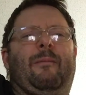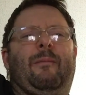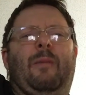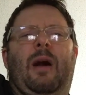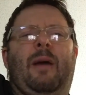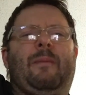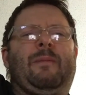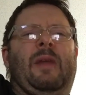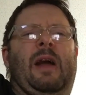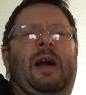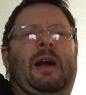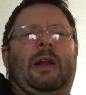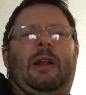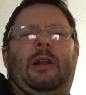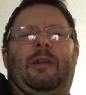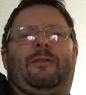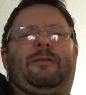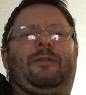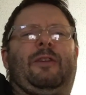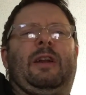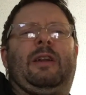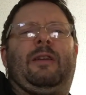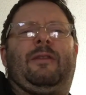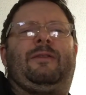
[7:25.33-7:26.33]
not
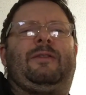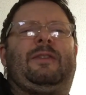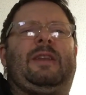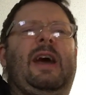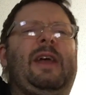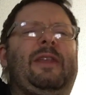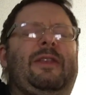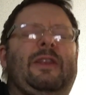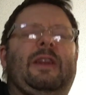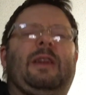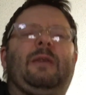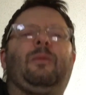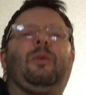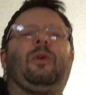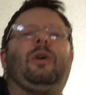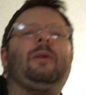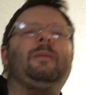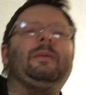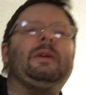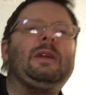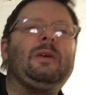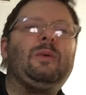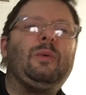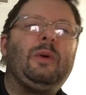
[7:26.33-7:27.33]
afraid of death anymore. I
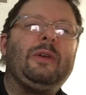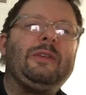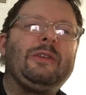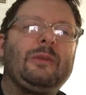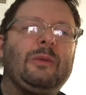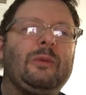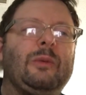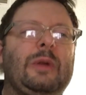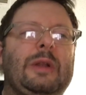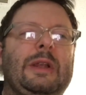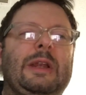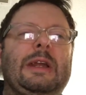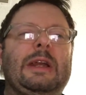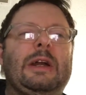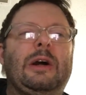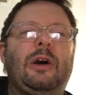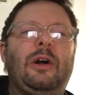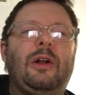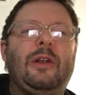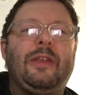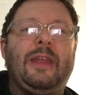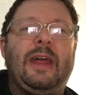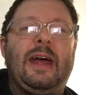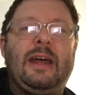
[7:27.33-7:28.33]
mean, I wasn't really
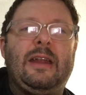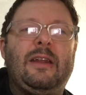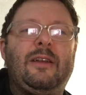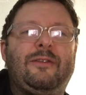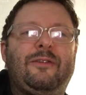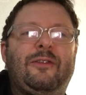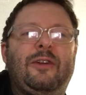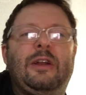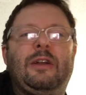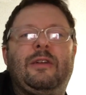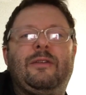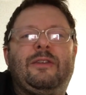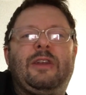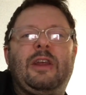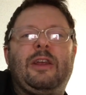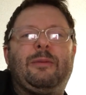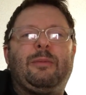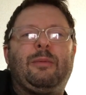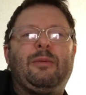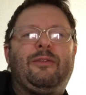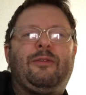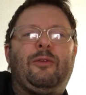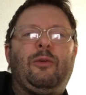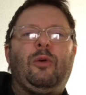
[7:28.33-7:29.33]
all that afraid of death
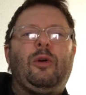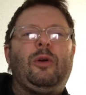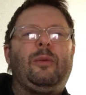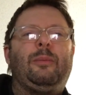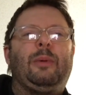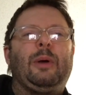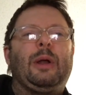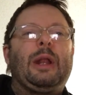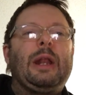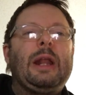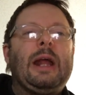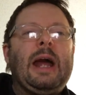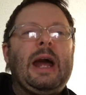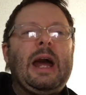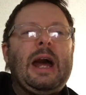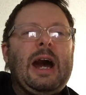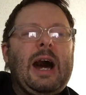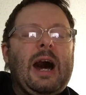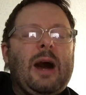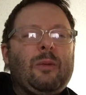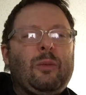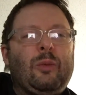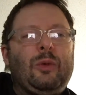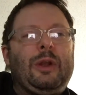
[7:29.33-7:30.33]
before, but
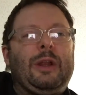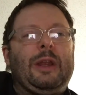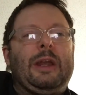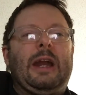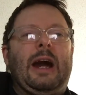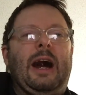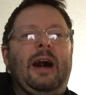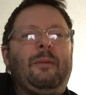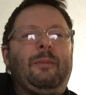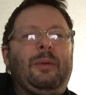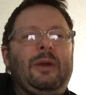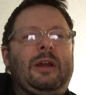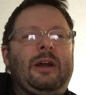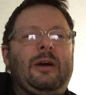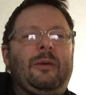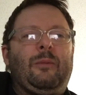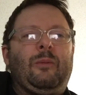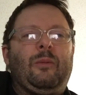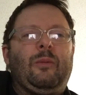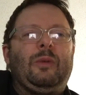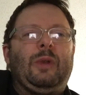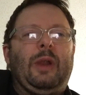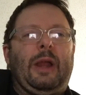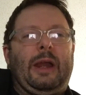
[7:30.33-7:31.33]
I've
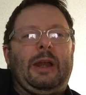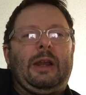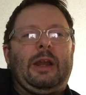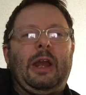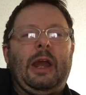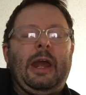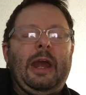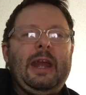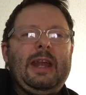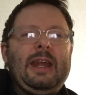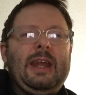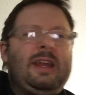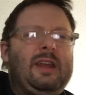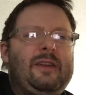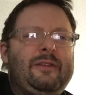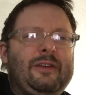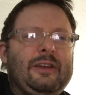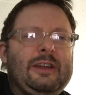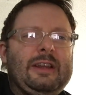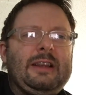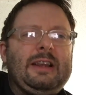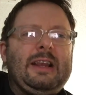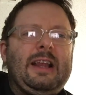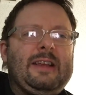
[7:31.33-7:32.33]
become like
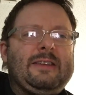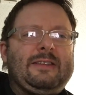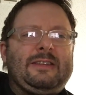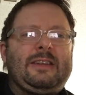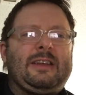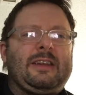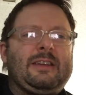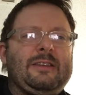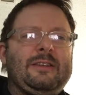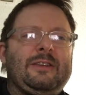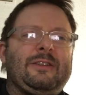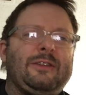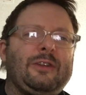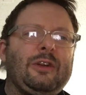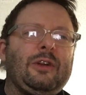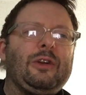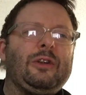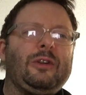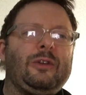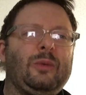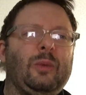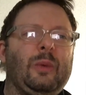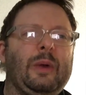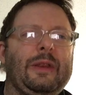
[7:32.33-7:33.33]
even less
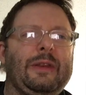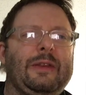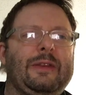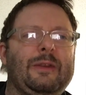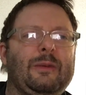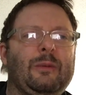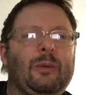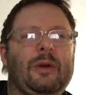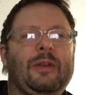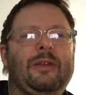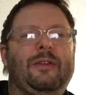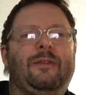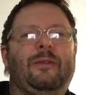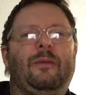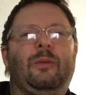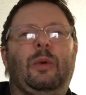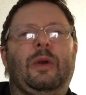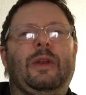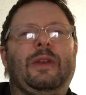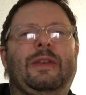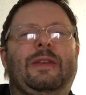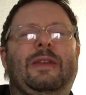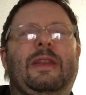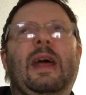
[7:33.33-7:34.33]
concerned
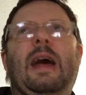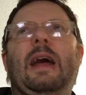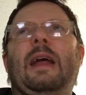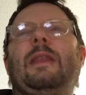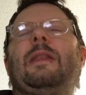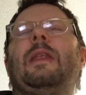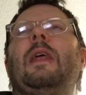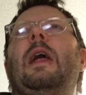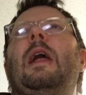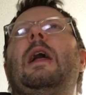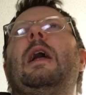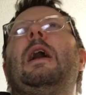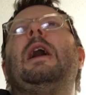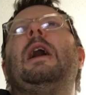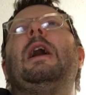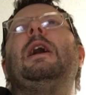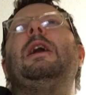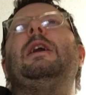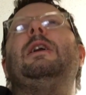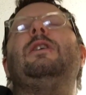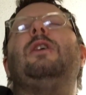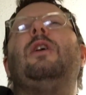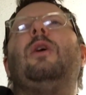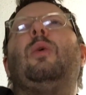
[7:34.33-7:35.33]
with death.
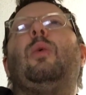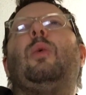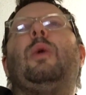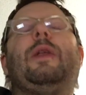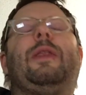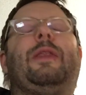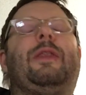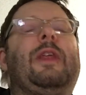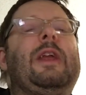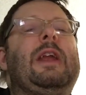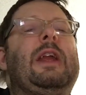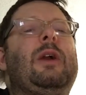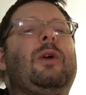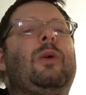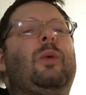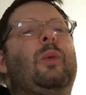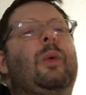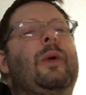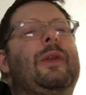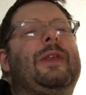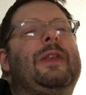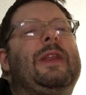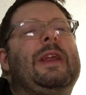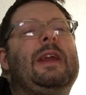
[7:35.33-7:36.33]
You know, with
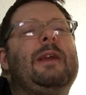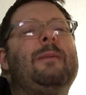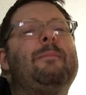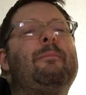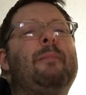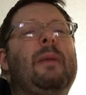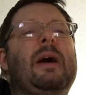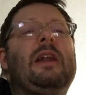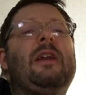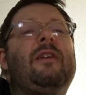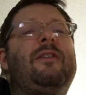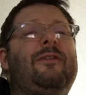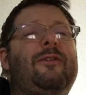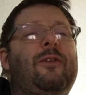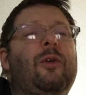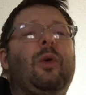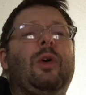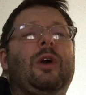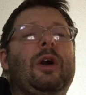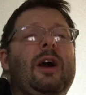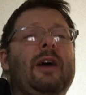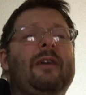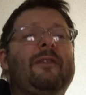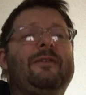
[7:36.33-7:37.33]
the
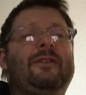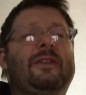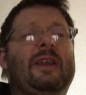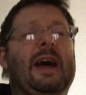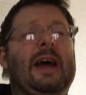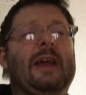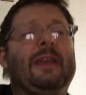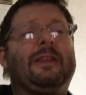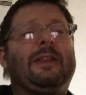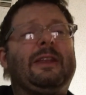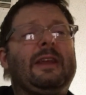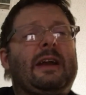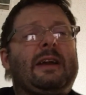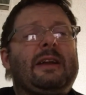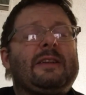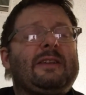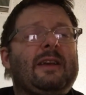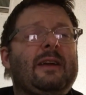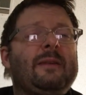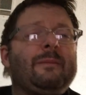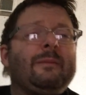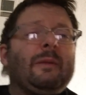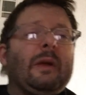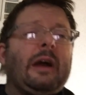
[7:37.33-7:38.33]
metaphor of death, because
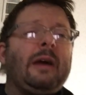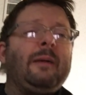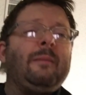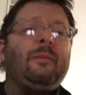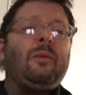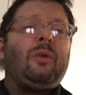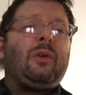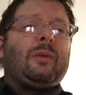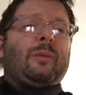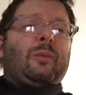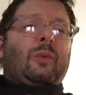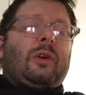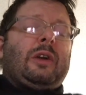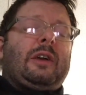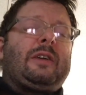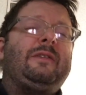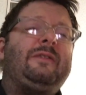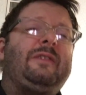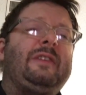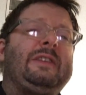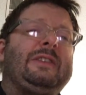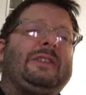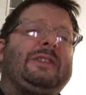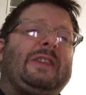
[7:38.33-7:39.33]
I'm more and more
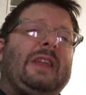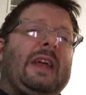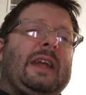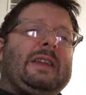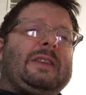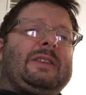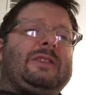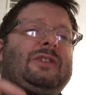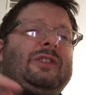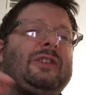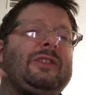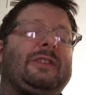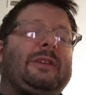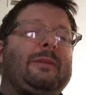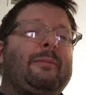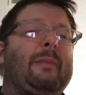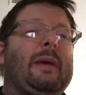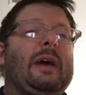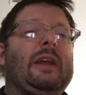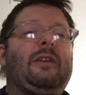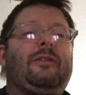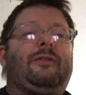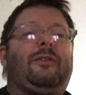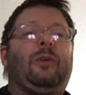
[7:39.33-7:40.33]
convinced that it's just a
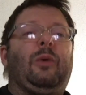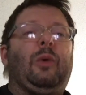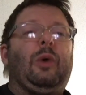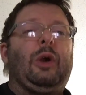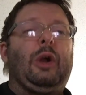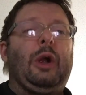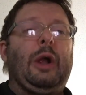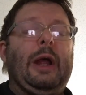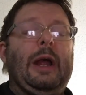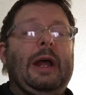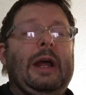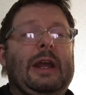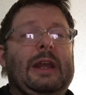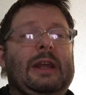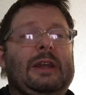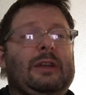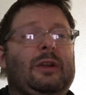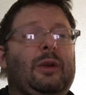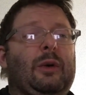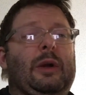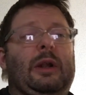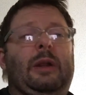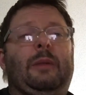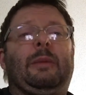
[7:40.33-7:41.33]
metaphor. You
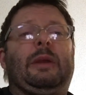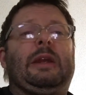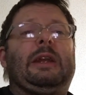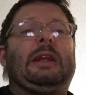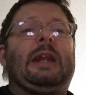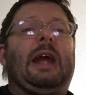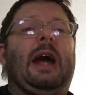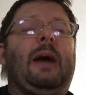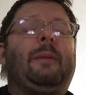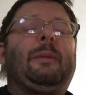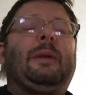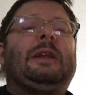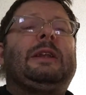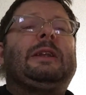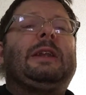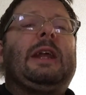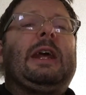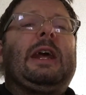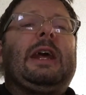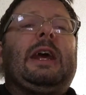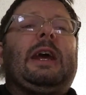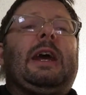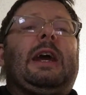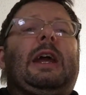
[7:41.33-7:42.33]
know what I mean? I mean,
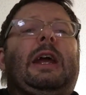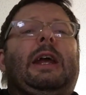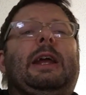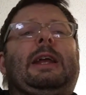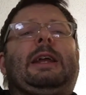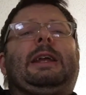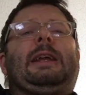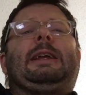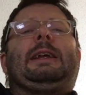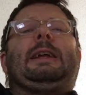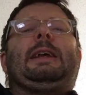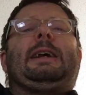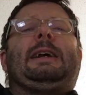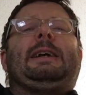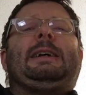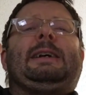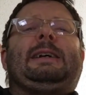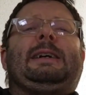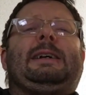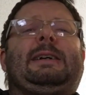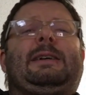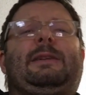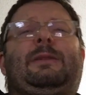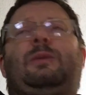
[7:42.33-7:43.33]

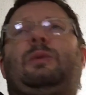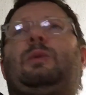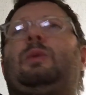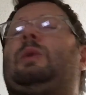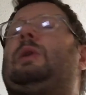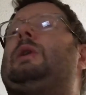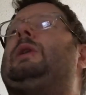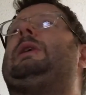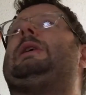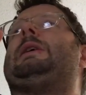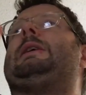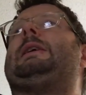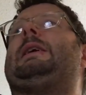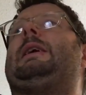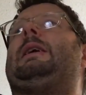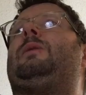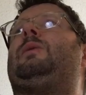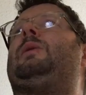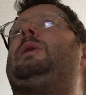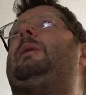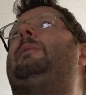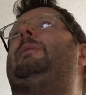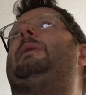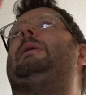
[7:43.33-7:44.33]
I
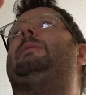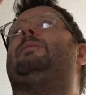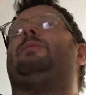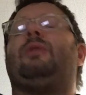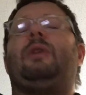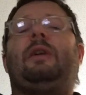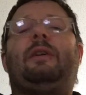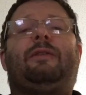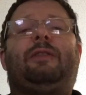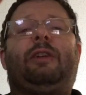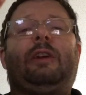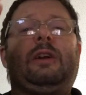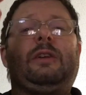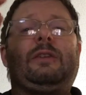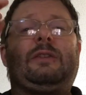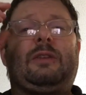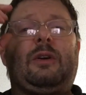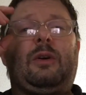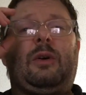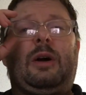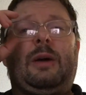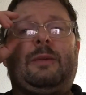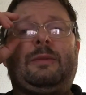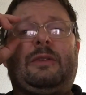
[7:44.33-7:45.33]
want to be brief here,
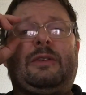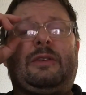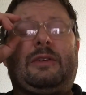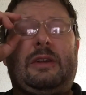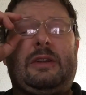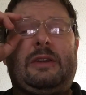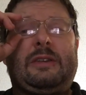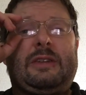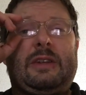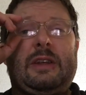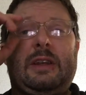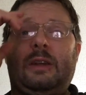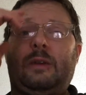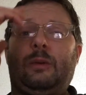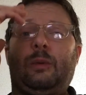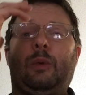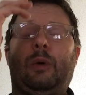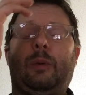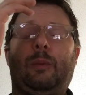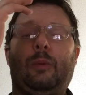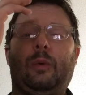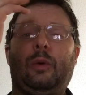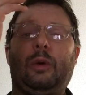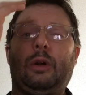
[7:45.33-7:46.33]
so I'm just going to say
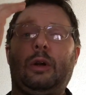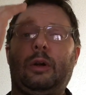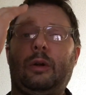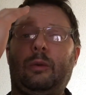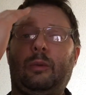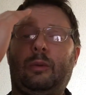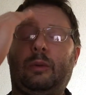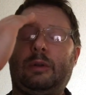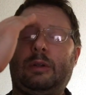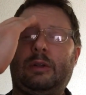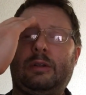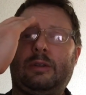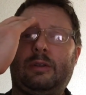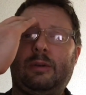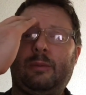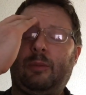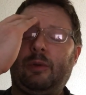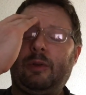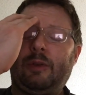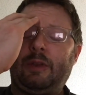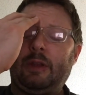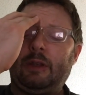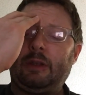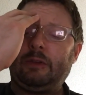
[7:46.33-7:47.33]
one or two more
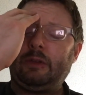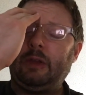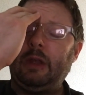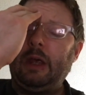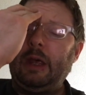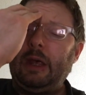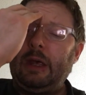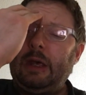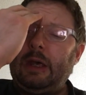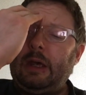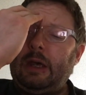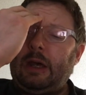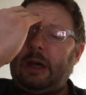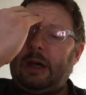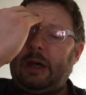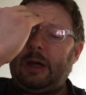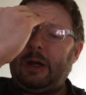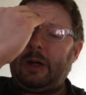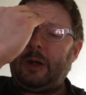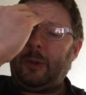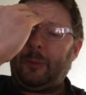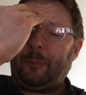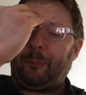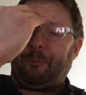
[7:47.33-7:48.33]
things.
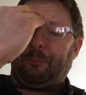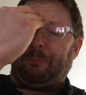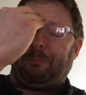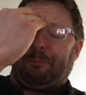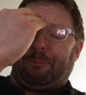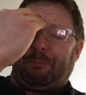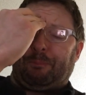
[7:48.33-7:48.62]
And